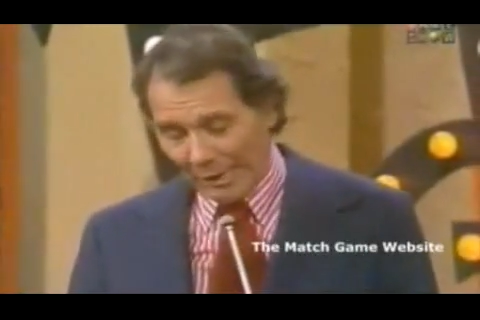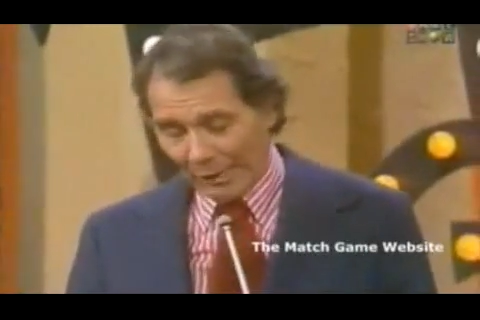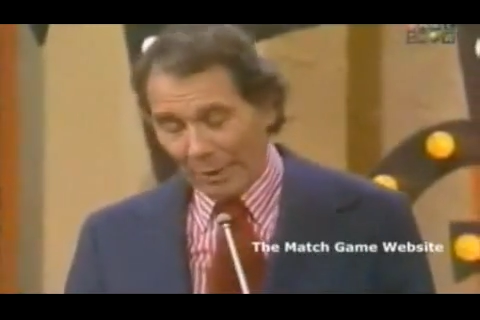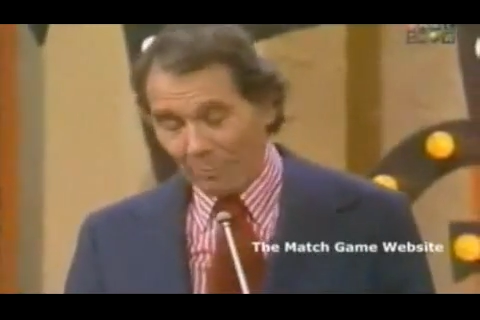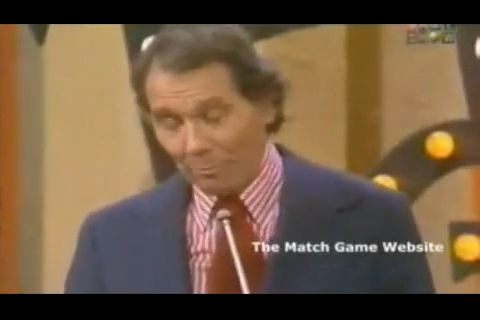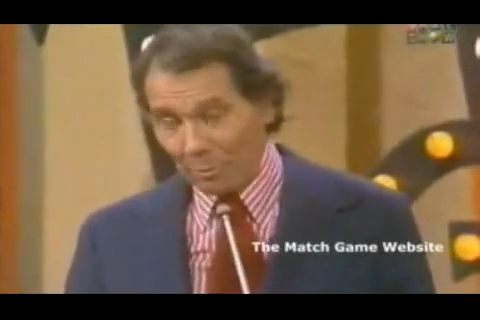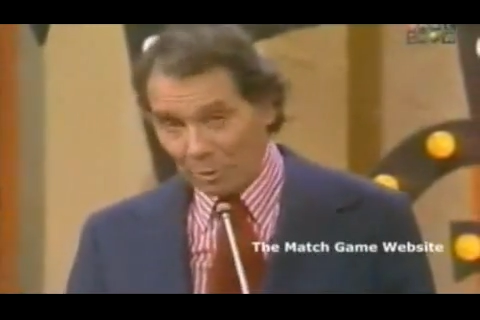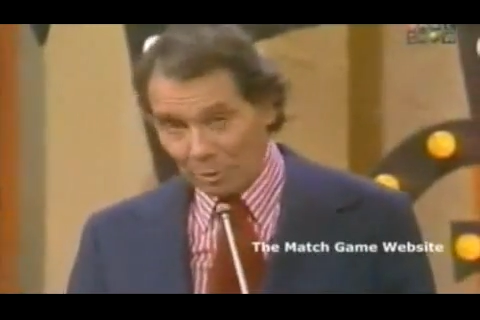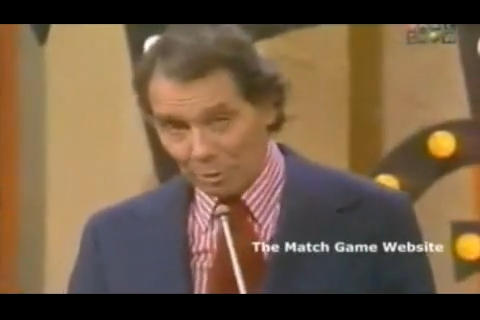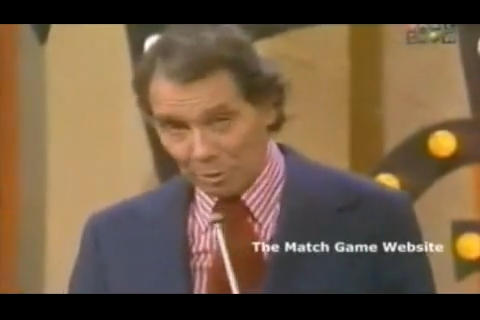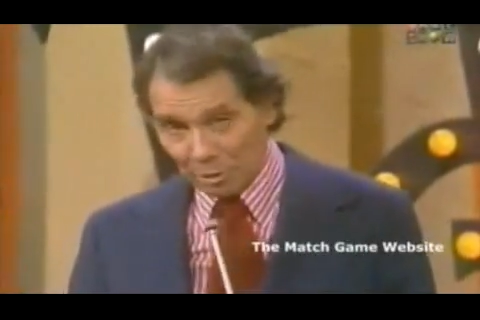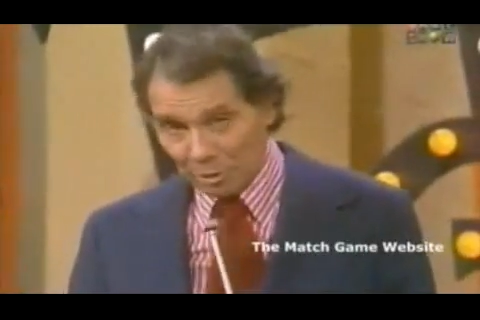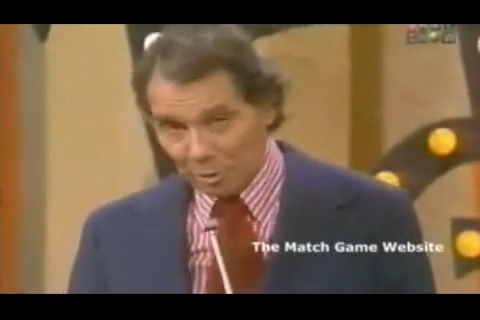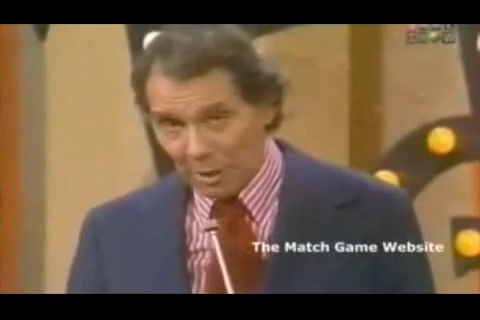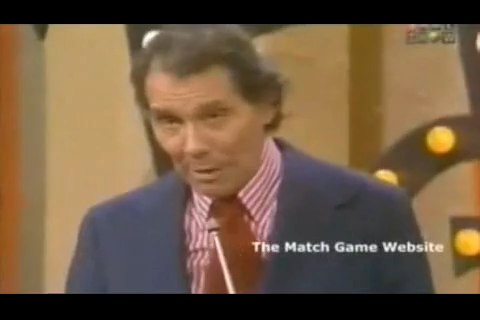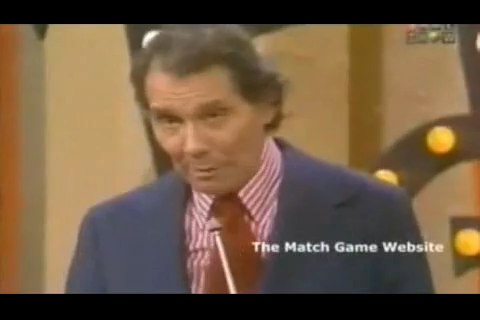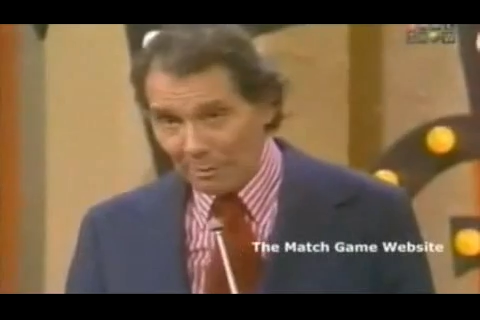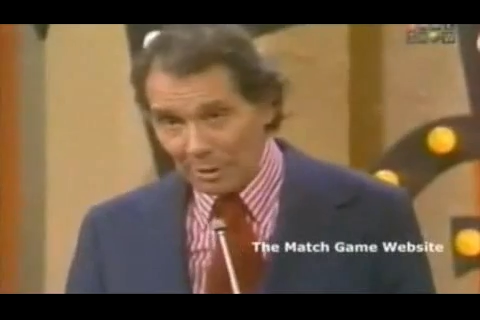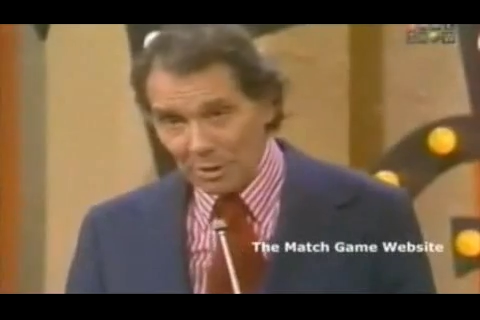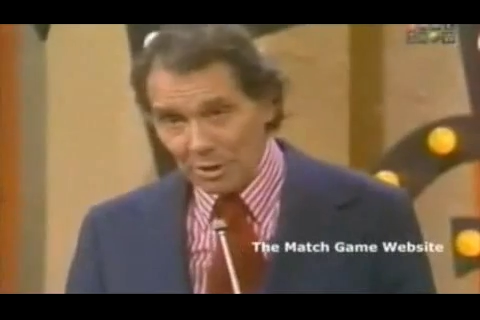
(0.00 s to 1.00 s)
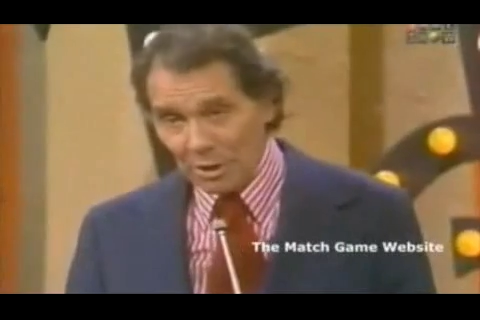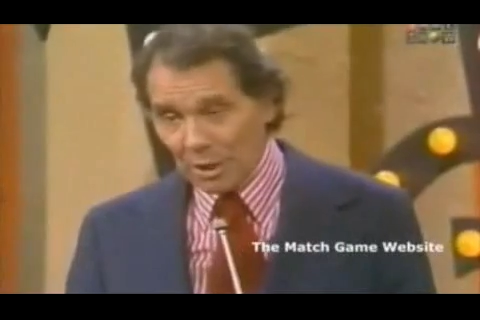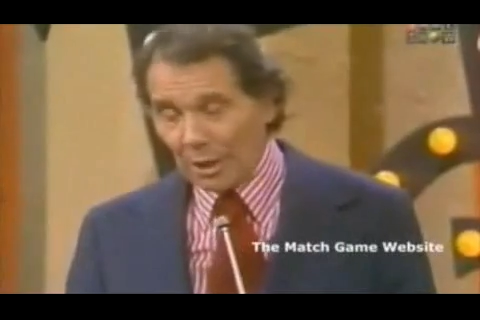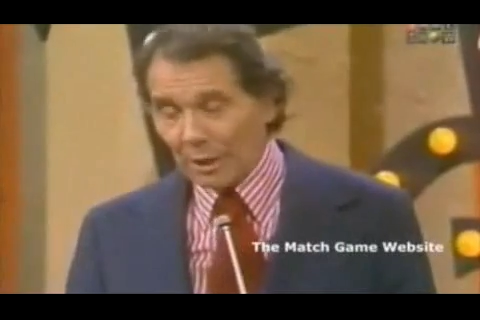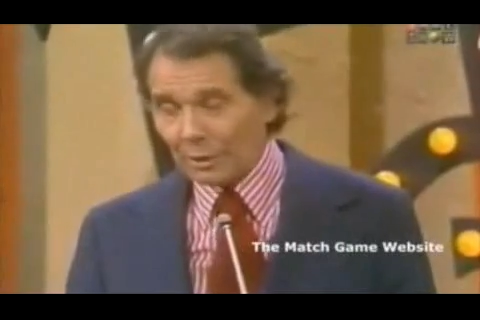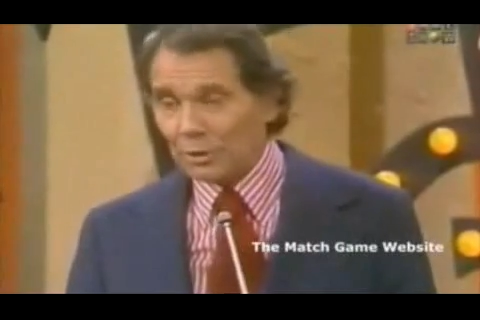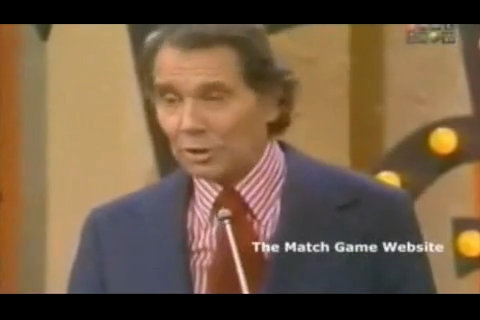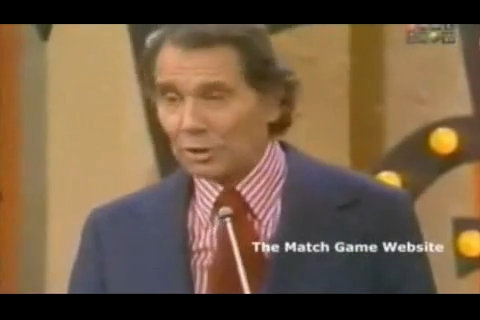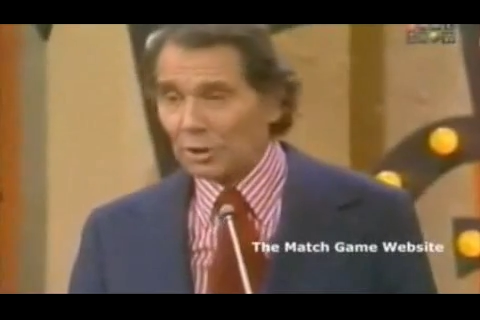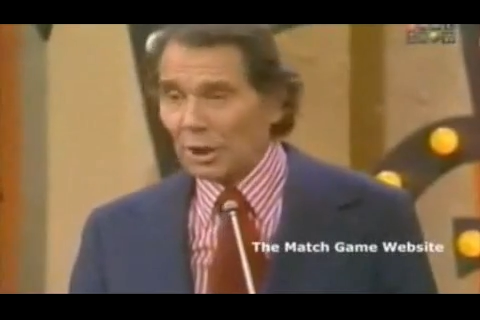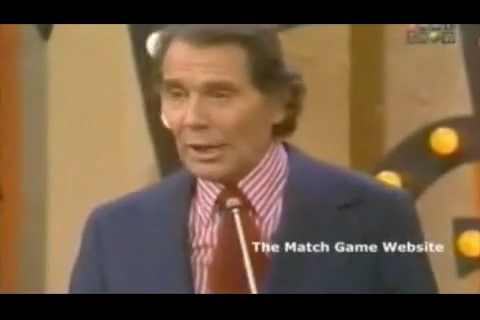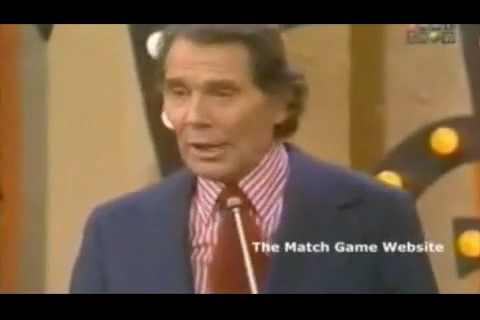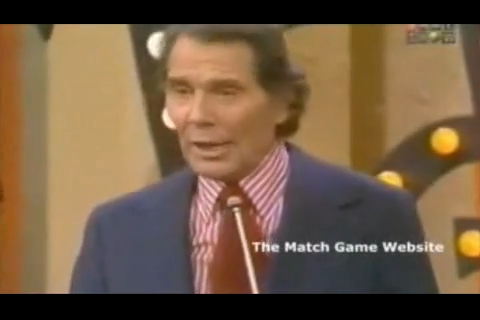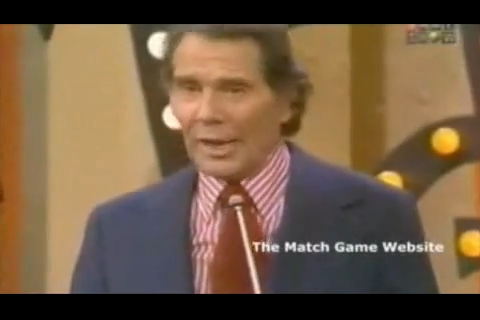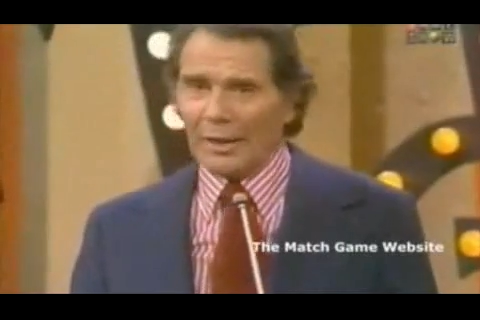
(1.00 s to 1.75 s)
and our producer Ira Skutch,